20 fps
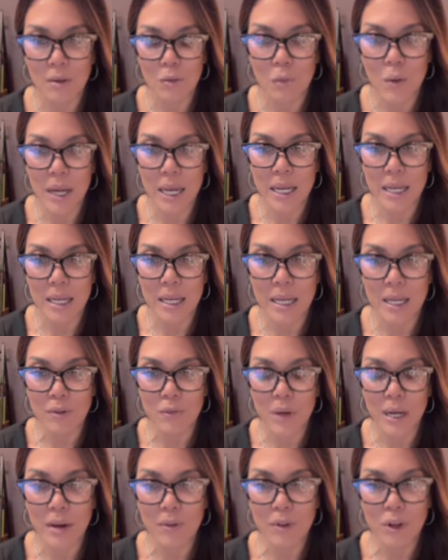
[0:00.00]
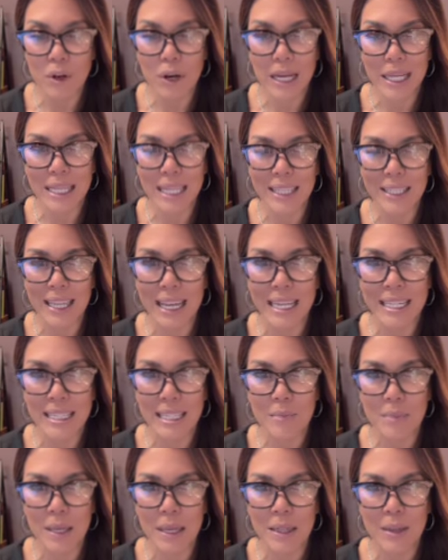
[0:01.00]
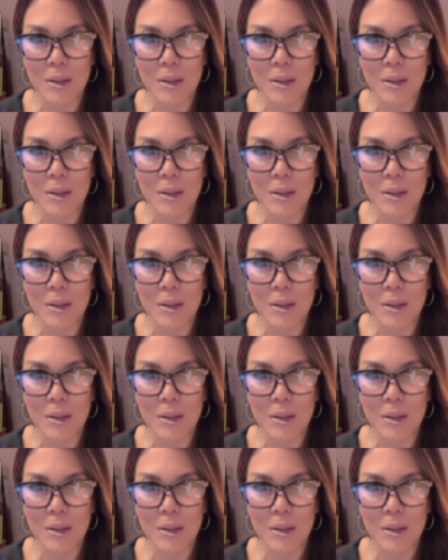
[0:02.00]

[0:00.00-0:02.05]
Whenever you idealize something,